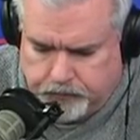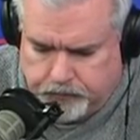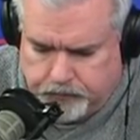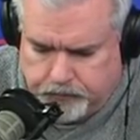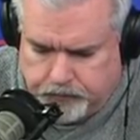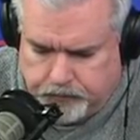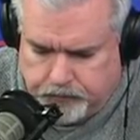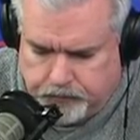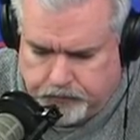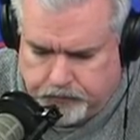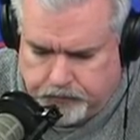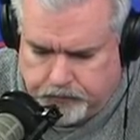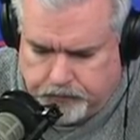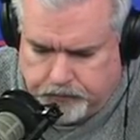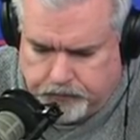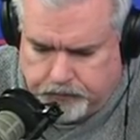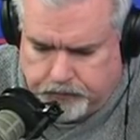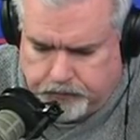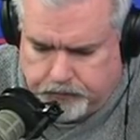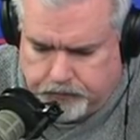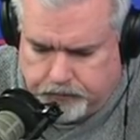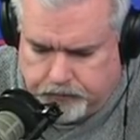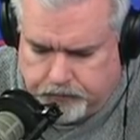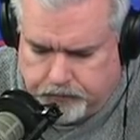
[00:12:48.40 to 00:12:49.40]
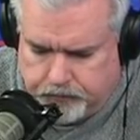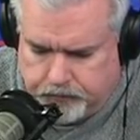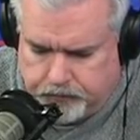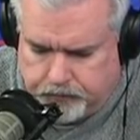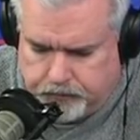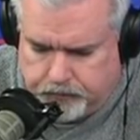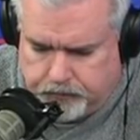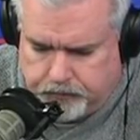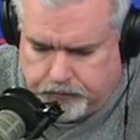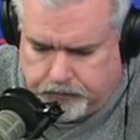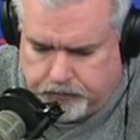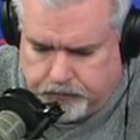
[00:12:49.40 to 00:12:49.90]

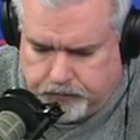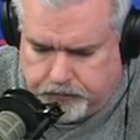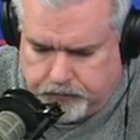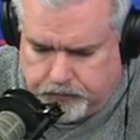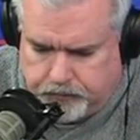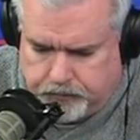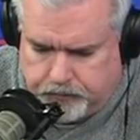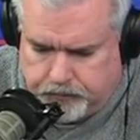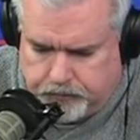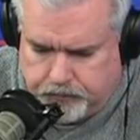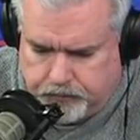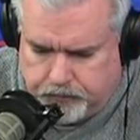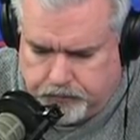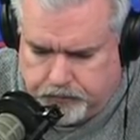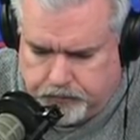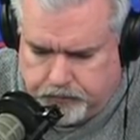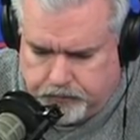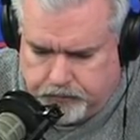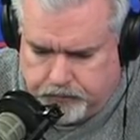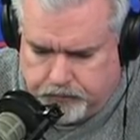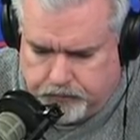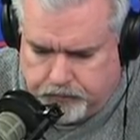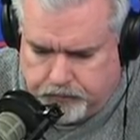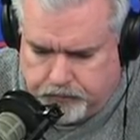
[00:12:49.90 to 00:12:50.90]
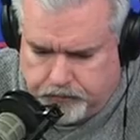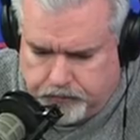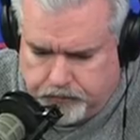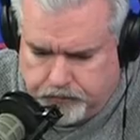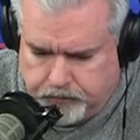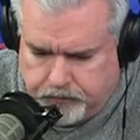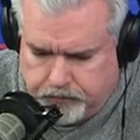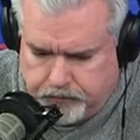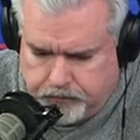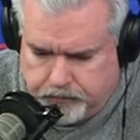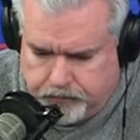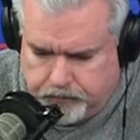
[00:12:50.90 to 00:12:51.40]

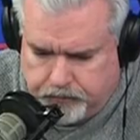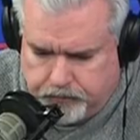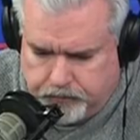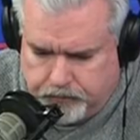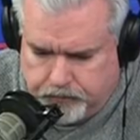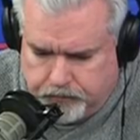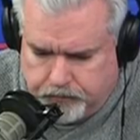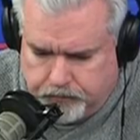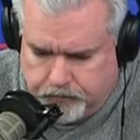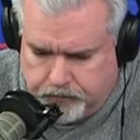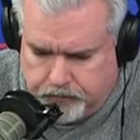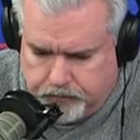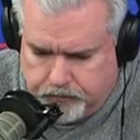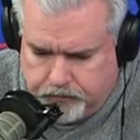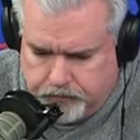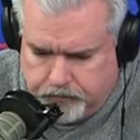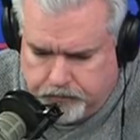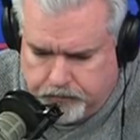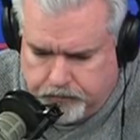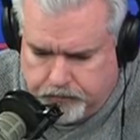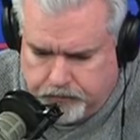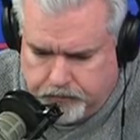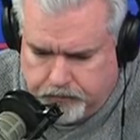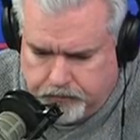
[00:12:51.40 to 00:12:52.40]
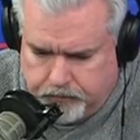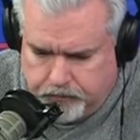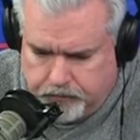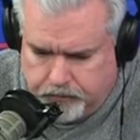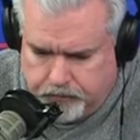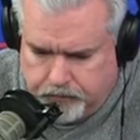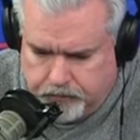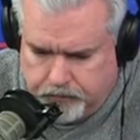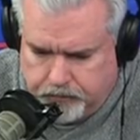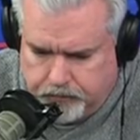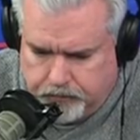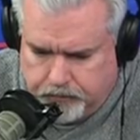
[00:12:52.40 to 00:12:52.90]

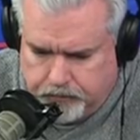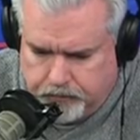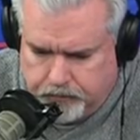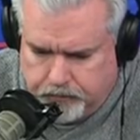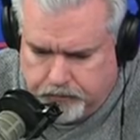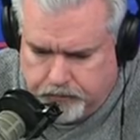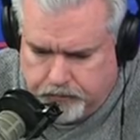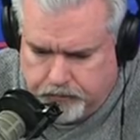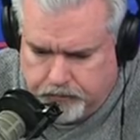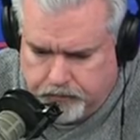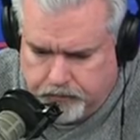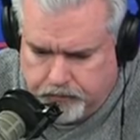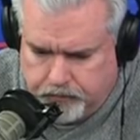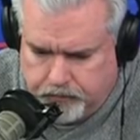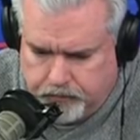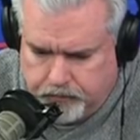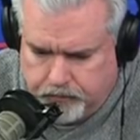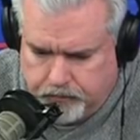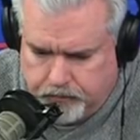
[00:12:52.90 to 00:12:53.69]
This person isn't speaking.